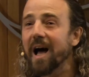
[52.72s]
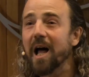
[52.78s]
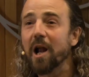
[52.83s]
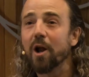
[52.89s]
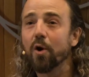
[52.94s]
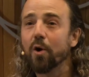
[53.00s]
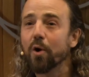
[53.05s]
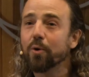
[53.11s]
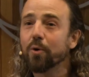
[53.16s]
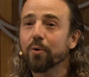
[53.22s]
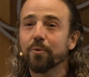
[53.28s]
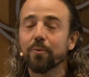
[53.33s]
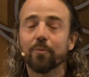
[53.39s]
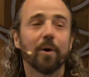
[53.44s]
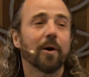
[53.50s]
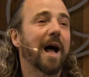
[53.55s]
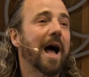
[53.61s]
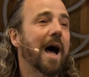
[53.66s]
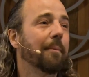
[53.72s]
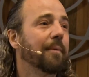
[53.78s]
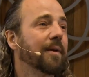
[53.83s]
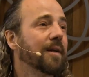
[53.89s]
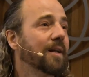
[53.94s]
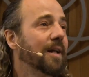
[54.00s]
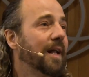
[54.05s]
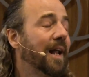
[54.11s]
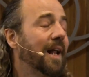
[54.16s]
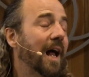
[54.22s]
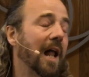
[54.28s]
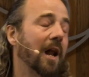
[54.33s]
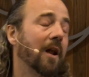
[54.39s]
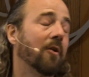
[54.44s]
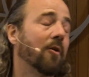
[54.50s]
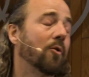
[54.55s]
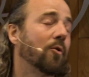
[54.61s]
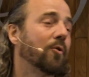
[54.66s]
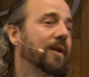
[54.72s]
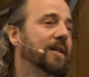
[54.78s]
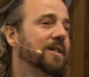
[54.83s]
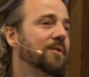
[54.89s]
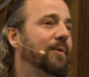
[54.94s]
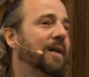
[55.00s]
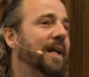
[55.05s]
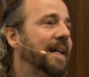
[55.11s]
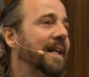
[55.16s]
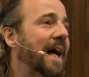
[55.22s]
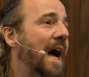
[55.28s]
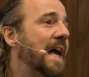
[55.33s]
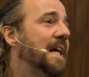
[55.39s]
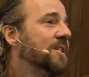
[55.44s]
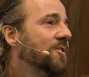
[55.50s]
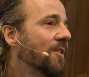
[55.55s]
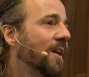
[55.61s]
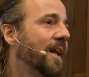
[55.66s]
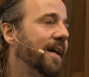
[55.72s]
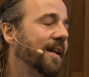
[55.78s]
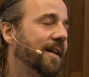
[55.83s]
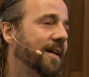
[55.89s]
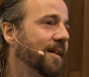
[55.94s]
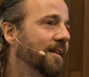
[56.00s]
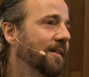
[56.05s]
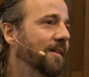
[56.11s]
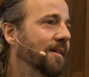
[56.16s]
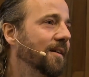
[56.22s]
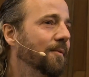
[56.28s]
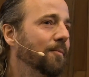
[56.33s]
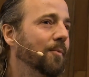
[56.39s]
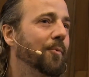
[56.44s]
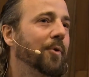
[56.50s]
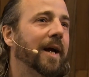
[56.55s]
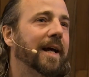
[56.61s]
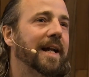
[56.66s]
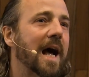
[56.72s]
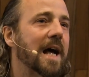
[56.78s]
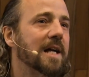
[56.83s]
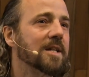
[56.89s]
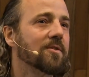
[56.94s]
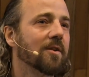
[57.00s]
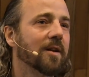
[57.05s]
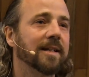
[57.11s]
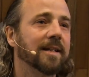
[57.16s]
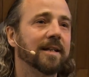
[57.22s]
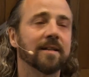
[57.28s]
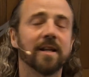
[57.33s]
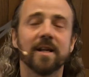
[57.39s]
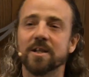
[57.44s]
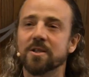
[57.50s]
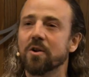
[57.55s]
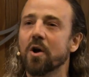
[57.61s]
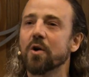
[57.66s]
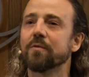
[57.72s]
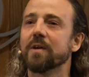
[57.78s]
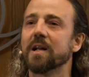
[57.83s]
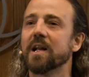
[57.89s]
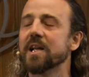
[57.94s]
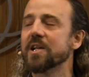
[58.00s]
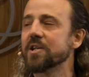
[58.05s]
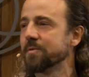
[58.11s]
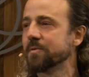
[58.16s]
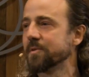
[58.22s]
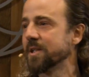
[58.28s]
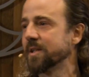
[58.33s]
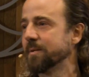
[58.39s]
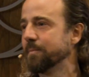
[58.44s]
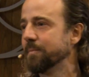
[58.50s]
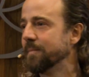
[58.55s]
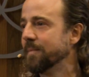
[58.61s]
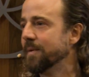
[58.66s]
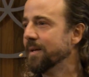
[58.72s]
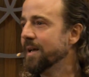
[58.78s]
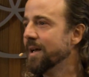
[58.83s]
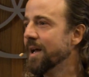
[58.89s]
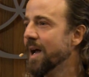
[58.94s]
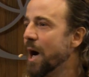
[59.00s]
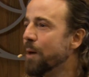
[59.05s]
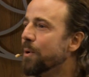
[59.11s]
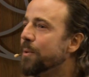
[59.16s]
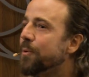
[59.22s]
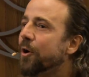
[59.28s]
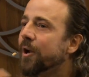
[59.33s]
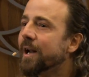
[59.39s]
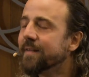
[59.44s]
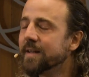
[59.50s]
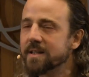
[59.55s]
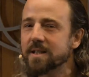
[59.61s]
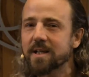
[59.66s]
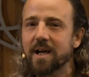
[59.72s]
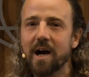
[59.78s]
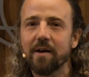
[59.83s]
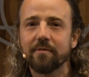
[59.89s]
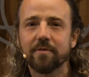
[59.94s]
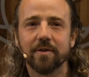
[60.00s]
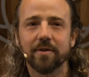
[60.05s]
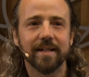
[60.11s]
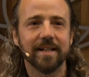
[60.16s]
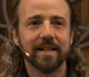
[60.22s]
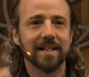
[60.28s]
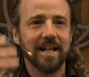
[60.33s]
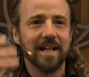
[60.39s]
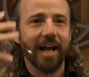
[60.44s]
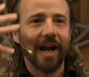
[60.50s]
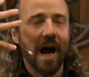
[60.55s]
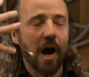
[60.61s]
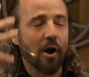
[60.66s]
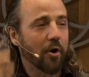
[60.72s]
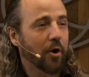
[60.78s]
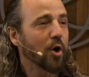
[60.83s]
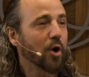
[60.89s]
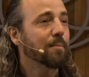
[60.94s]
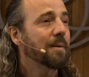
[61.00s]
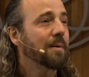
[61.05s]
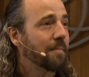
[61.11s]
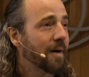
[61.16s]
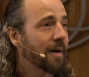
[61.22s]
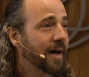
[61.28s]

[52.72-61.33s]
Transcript: Alone, what happens alone is we get isolated. When we get isolated, there is no relationship. And what we're gonna discover is like our human